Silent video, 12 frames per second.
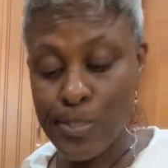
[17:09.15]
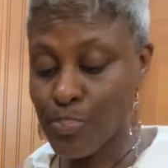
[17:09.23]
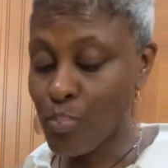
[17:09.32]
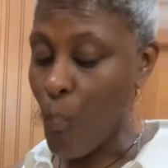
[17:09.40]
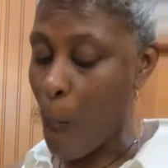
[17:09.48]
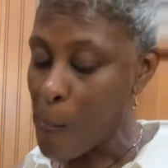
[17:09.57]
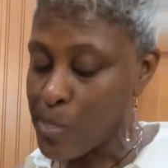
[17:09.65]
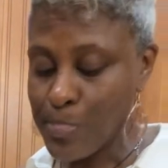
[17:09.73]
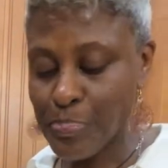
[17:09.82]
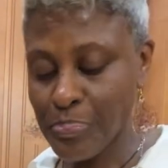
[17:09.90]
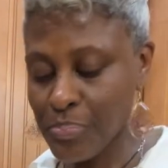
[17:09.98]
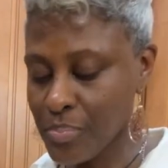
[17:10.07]

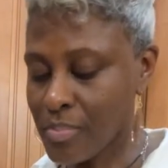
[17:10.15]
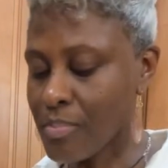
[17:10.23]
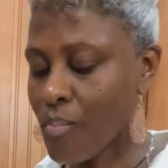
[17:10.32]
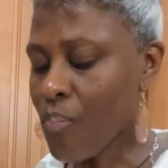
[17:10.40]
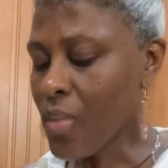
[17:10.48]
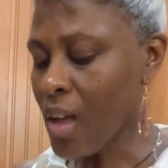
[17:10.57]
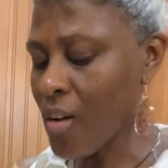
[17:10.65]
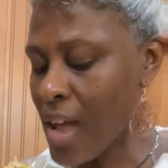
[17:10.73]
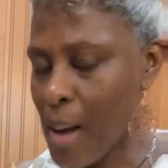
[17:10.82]
Okay,